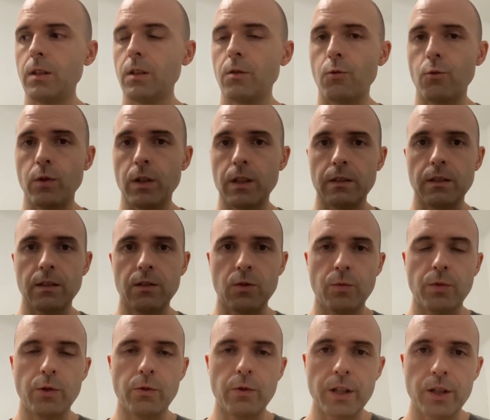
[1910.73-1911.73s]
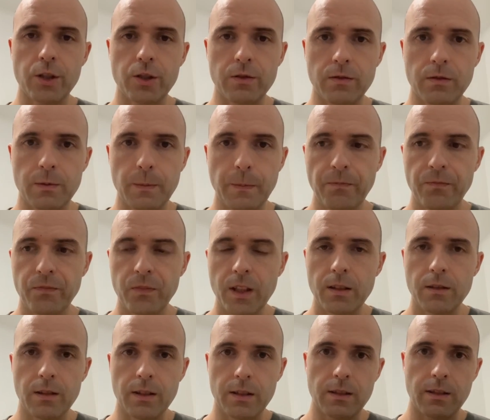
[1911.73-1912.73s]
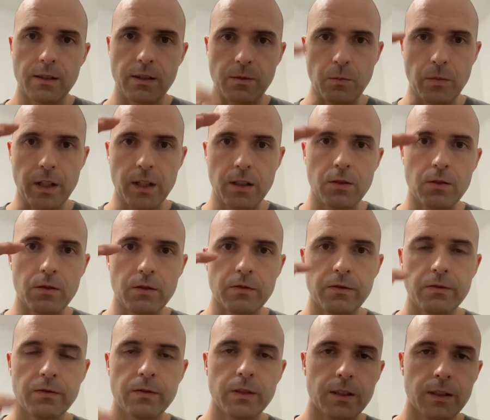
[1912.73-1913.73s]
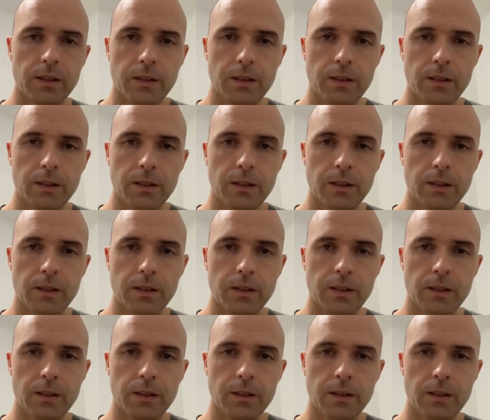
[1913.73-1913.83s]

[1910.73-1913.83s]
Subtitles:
run an operation that it's made of